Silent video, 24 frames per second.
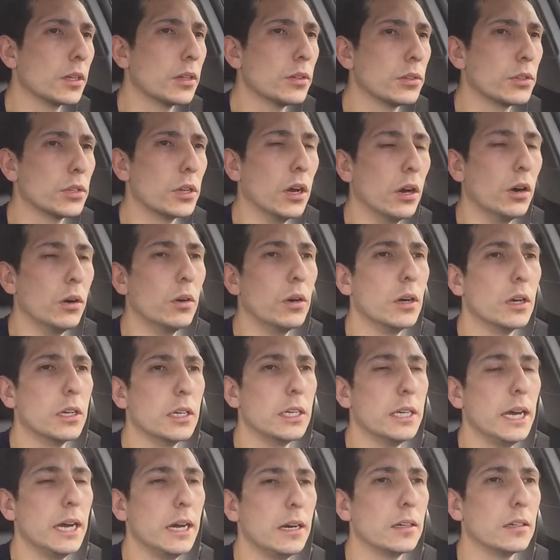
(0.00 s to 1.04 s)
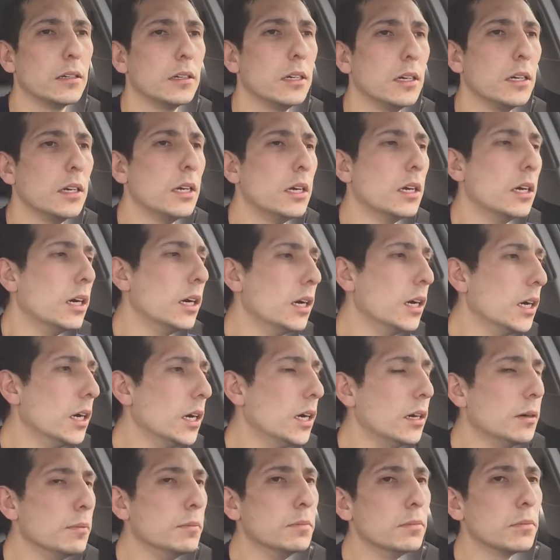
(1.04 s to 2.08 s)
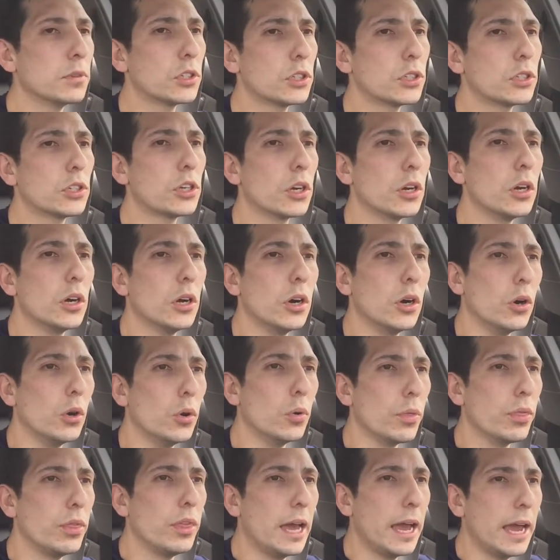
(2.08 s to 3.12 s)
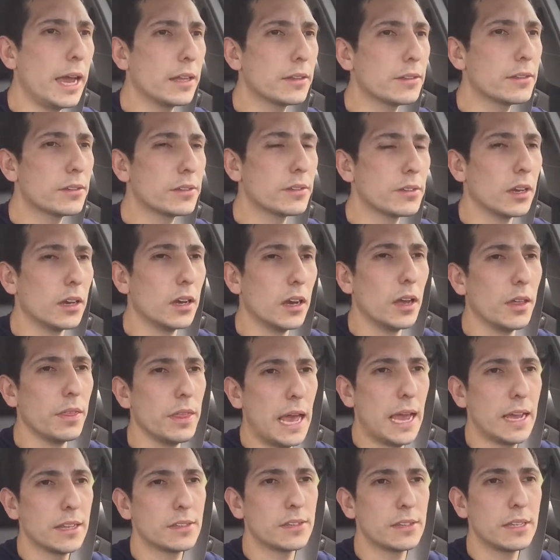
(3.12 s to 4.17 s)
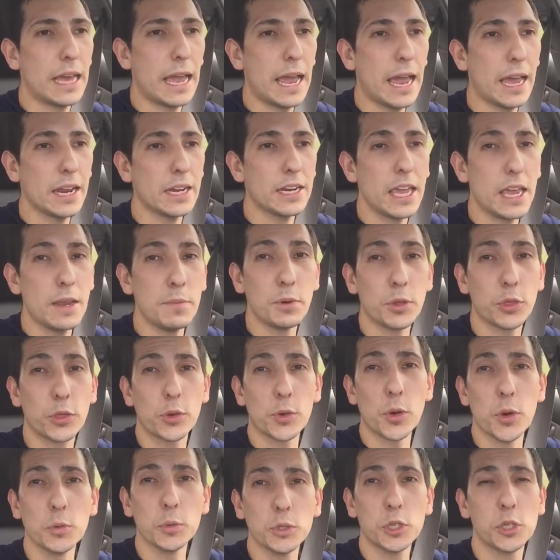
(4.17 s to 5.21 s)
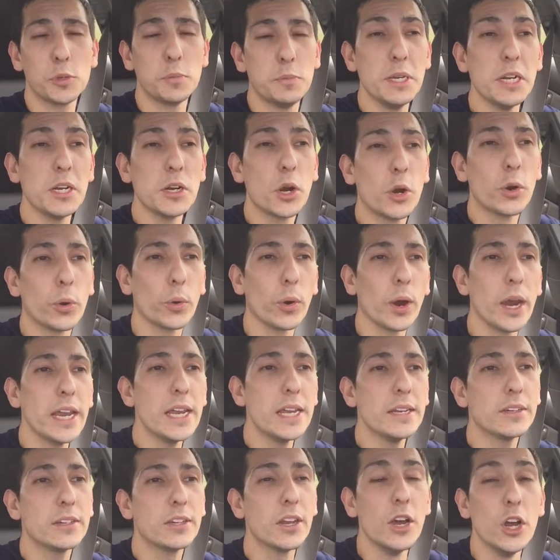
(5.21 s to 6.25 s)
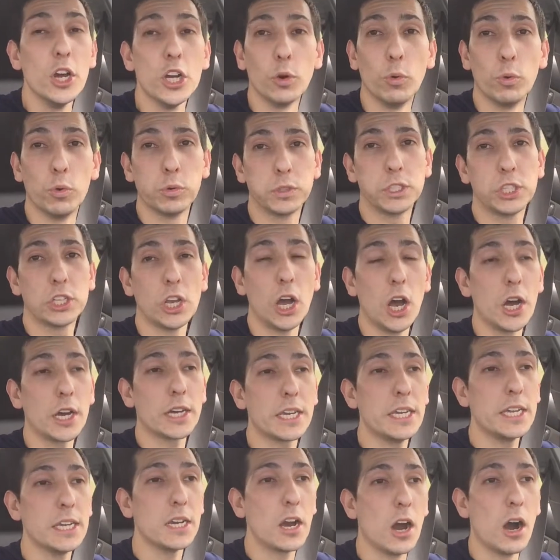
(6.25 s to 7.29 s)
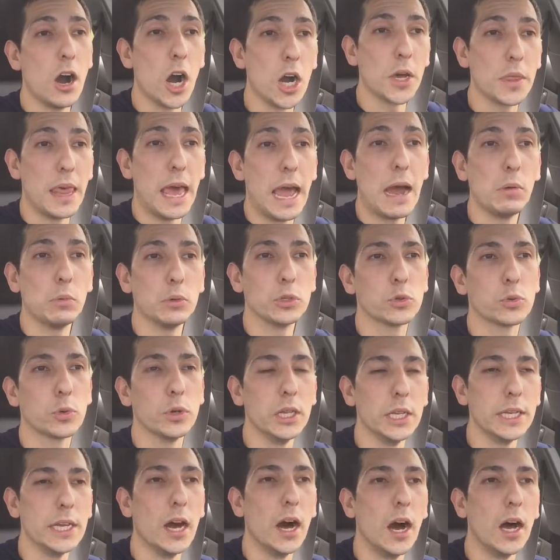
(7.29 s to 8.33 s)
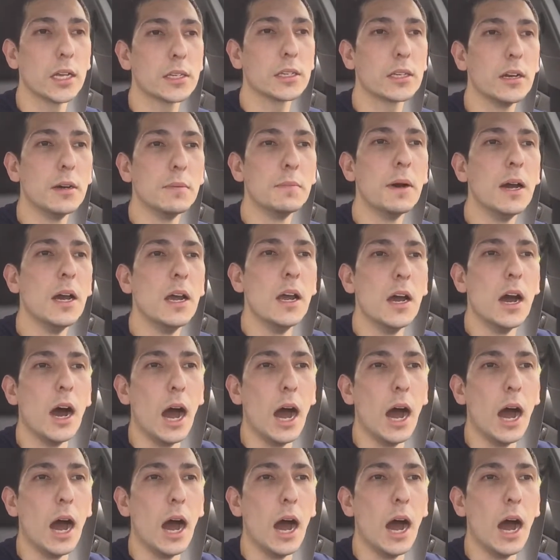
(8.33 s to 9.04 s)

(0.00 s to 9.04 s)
So, yeah. Um, so that's uh, that's that. Game of Thrones has been great. Saw King Kong. and That was really awesome.